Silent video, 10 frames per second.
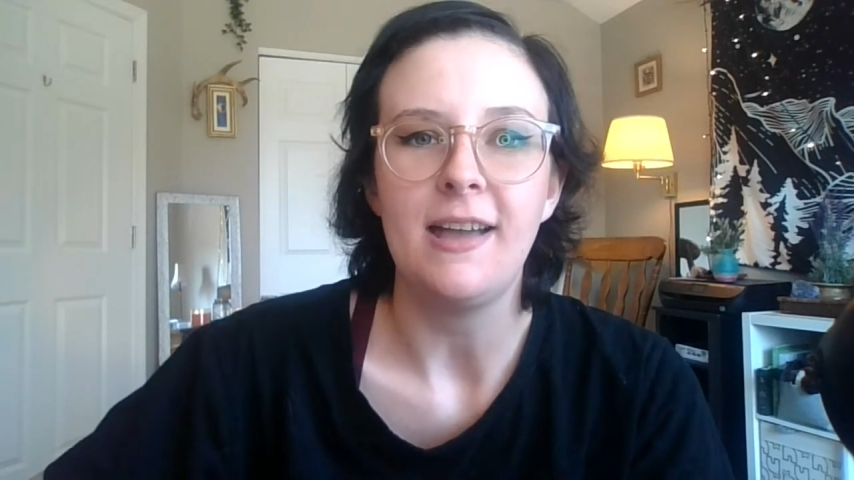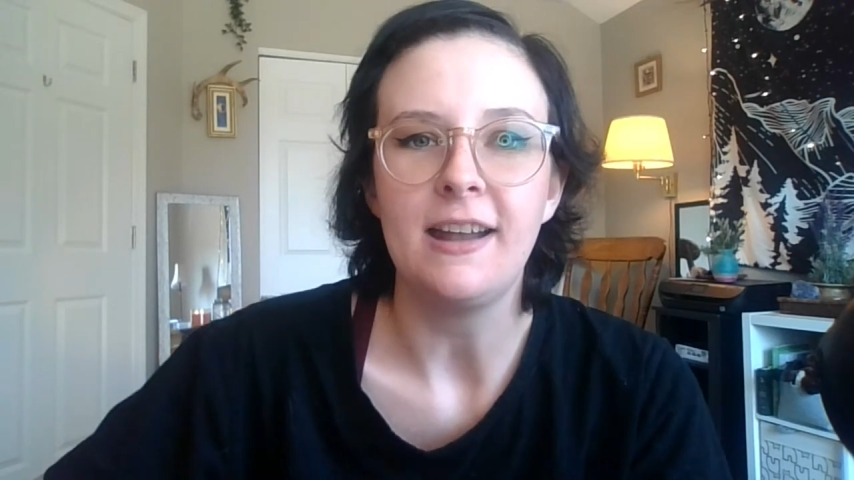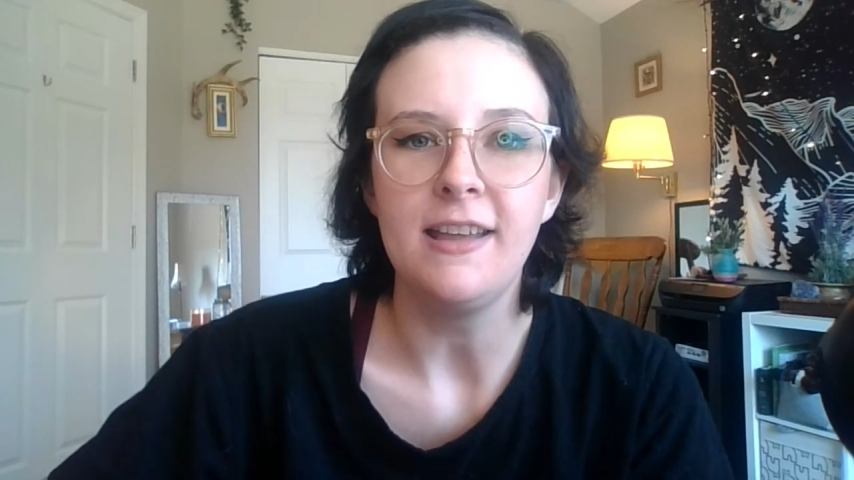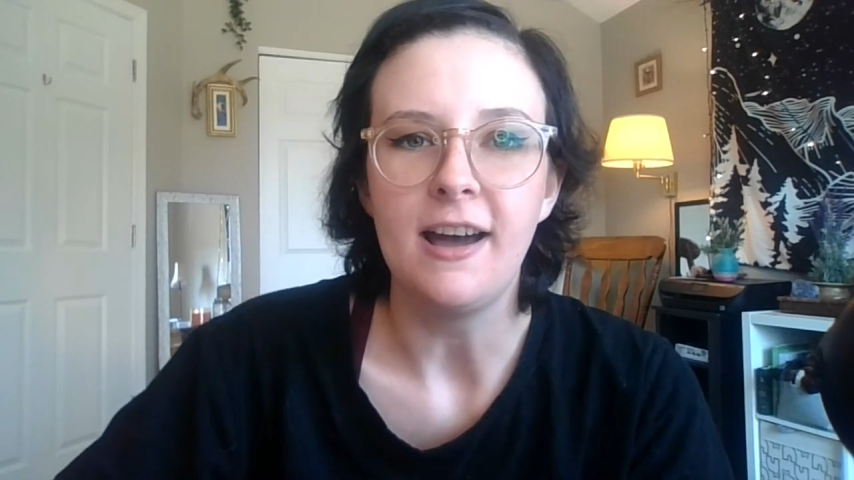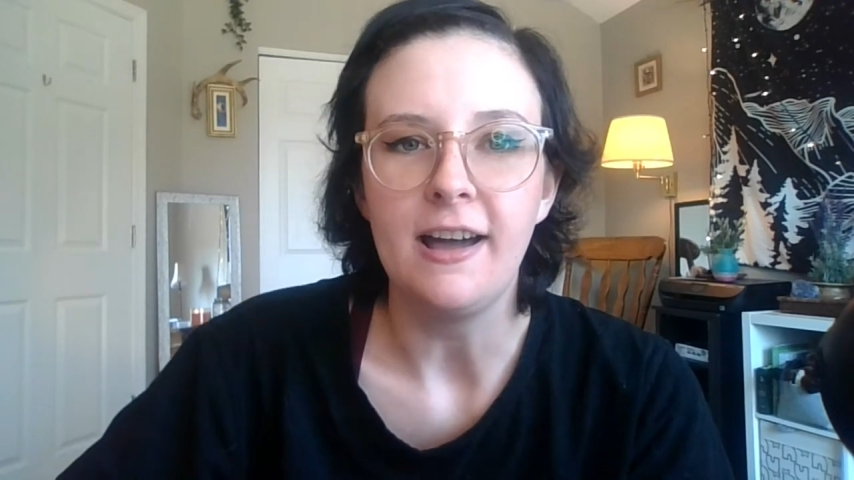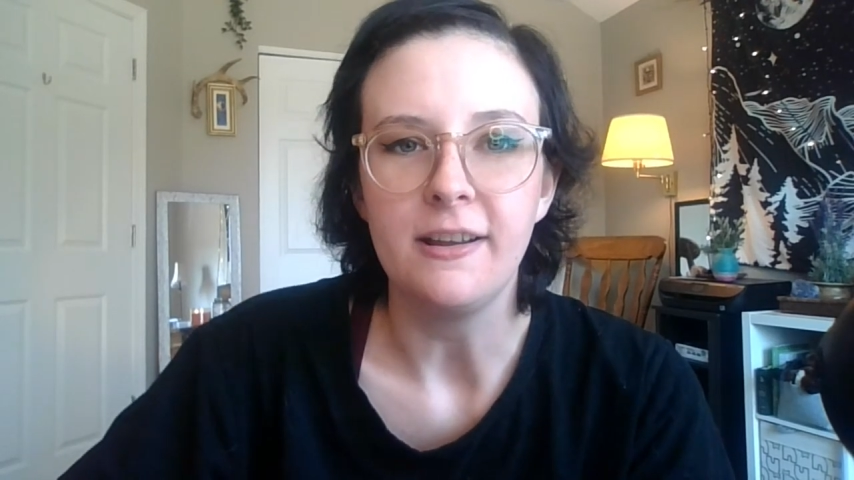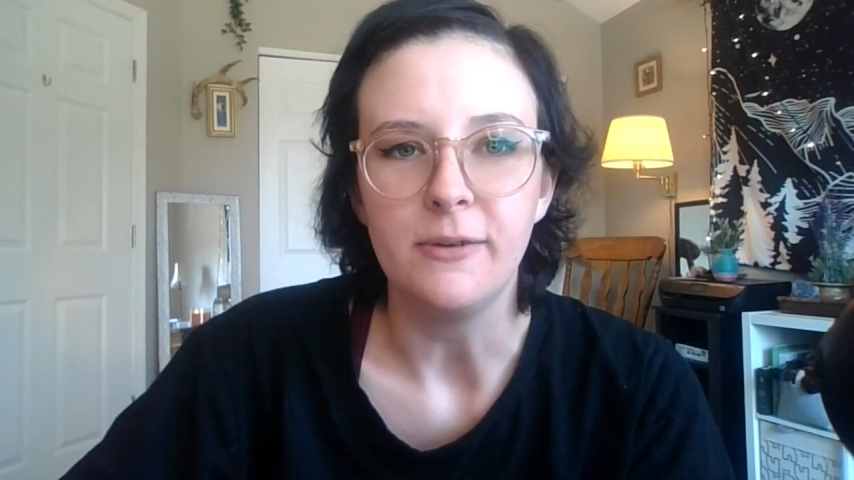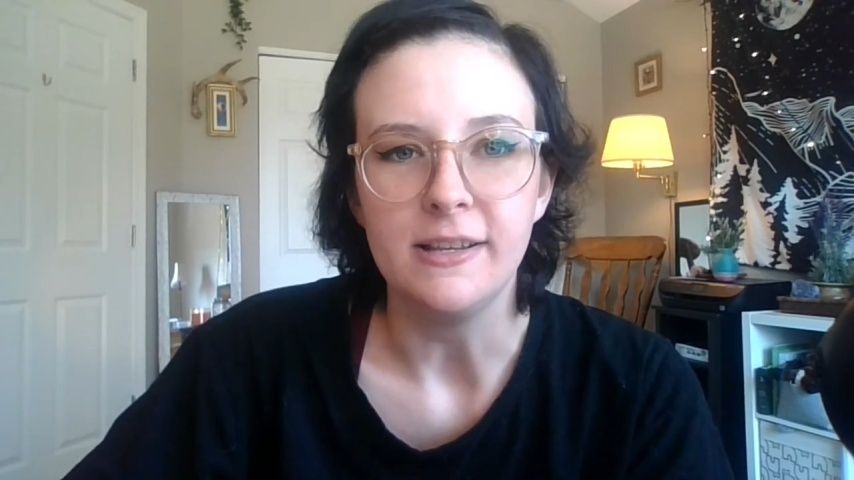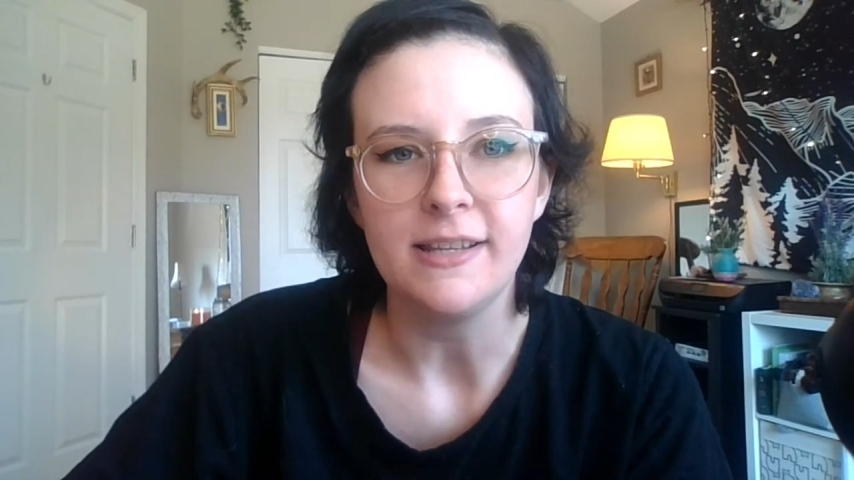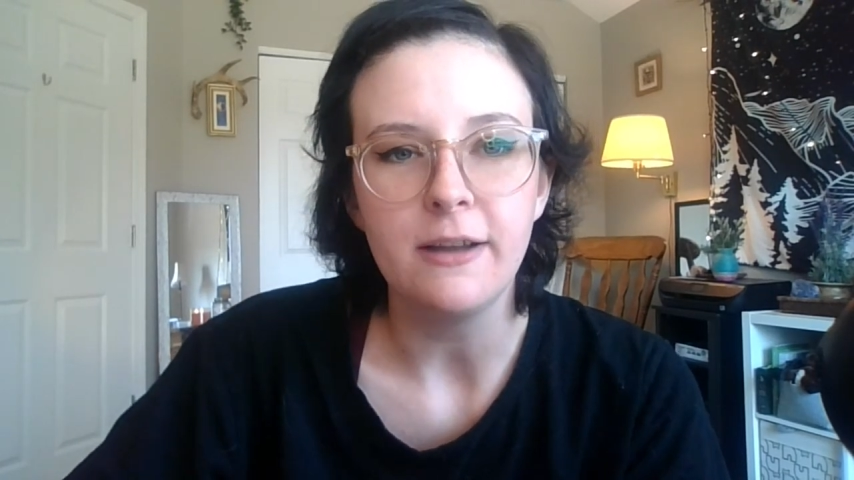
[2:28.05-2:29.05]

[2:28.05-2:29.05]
yeah, anyways,